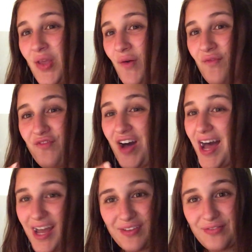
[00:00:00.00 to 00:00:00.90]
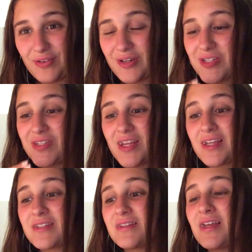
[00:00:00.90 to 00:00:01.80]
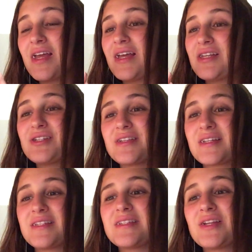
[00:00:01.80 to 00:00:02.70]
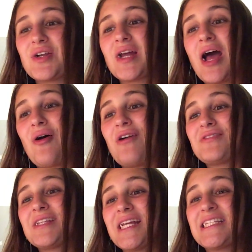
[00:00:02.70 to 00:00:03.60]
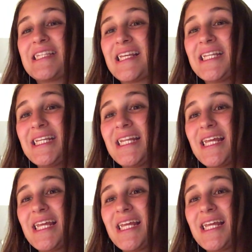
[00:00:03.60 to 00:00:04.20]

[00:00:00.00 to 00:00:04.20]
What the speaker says: a 5 or a 6, just considering how often I said